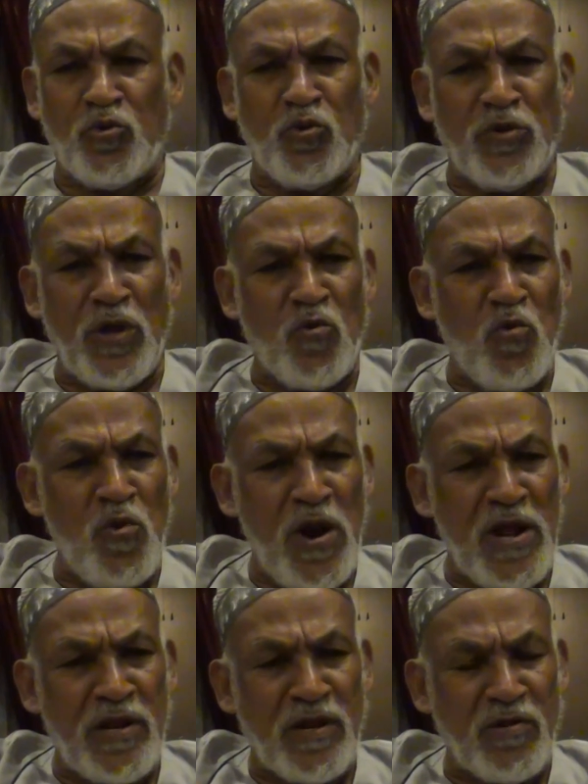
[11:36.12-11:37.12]
the
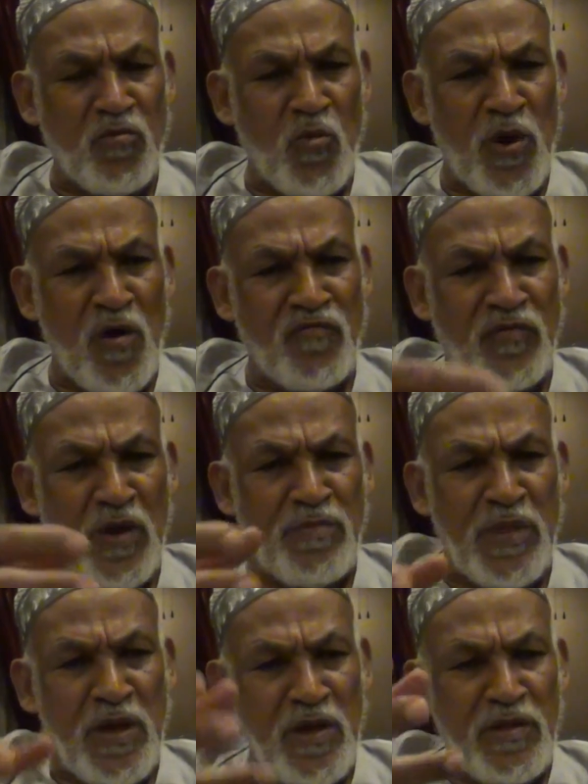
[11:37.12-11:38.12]
ruler, one of
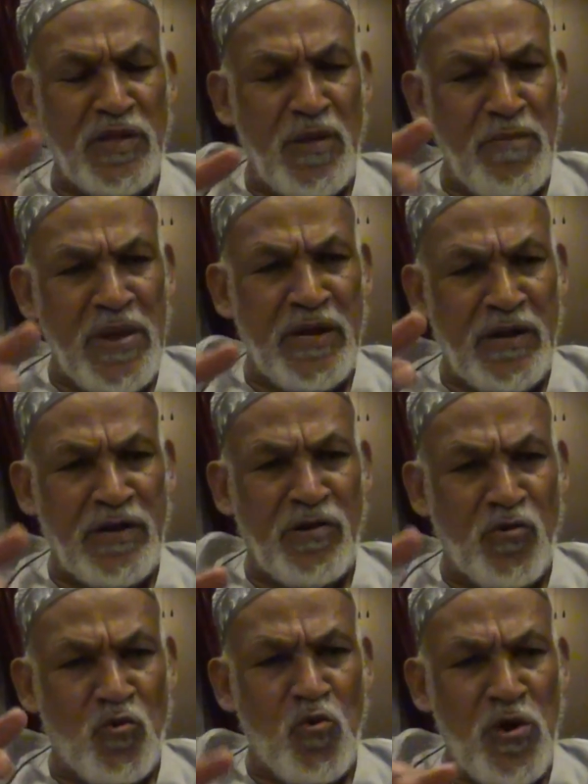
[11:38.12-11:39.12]
the main
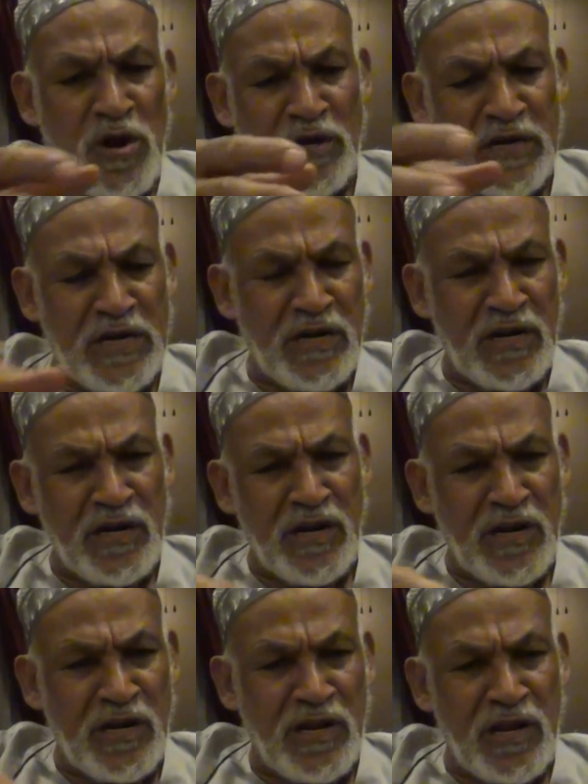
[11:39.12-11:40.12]
ruler
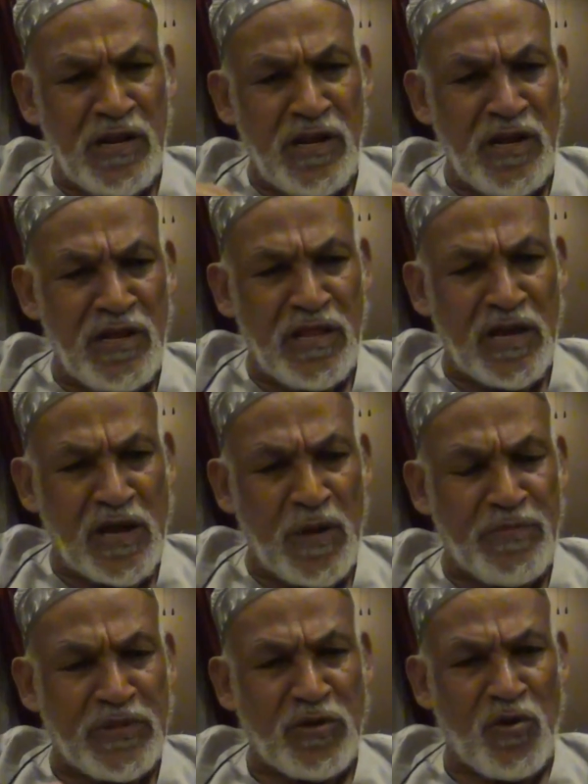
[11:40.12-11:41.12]
in the
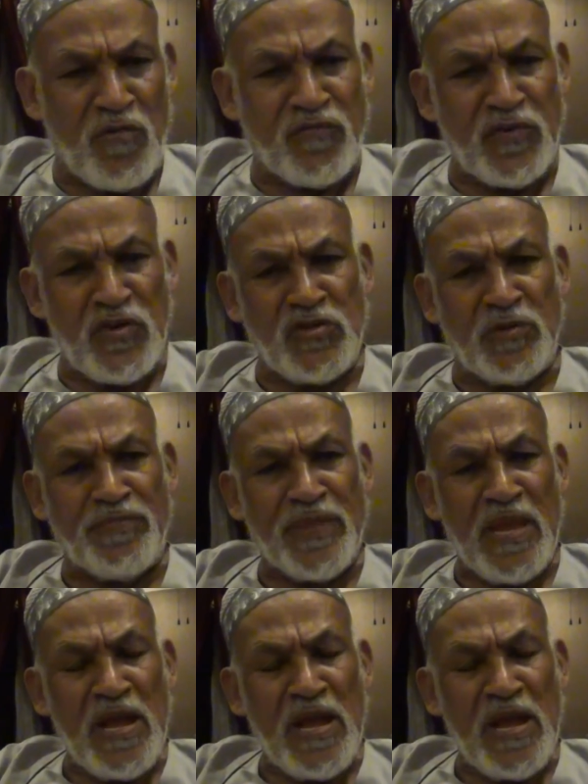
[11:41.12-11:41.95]
capital of Egypt.